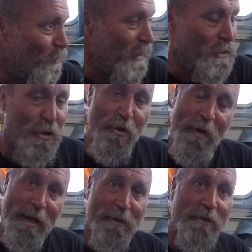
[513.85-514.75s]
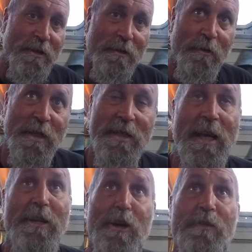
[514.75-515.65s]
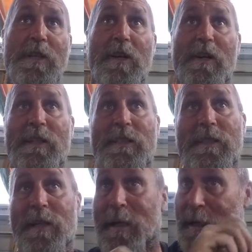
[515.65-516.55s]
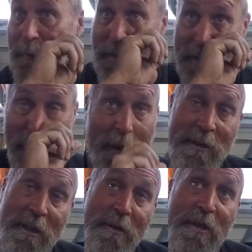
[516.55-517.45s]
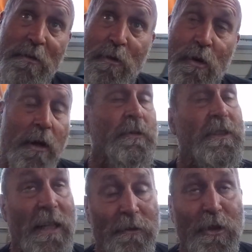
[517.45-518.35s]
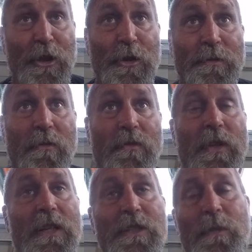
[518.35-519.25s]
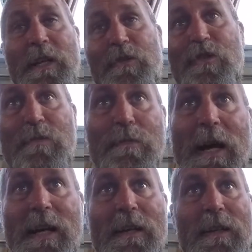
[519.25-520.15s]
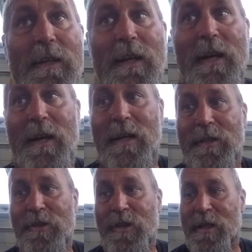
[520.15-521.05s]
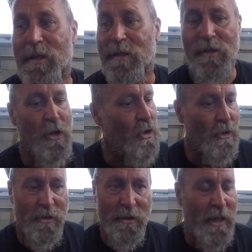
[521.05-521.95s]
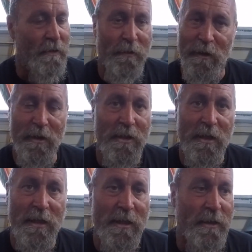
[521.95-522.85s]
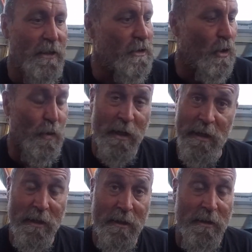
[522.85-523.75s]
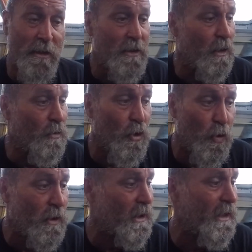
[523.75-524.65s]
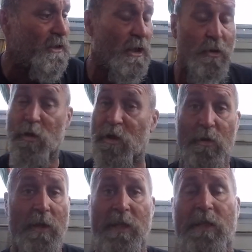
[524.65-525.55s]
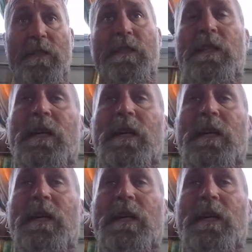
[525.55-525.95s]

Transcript: We took her out, we stayed overnight, we started this afternoon to make the run back. She starts effortlessly, there's no leaks, there's no coolant leaks, no oil leaks,